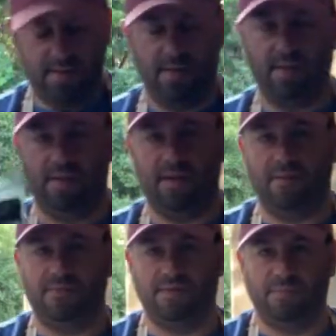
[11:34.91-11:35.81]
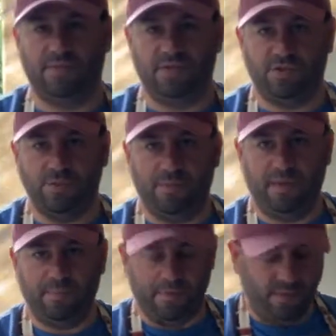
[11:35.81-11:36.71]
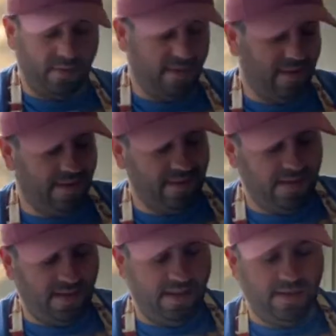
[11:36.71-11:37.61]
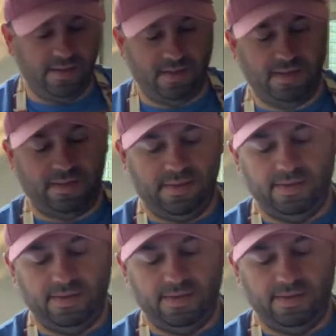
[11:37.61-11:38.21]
I then have some tissue paper, and then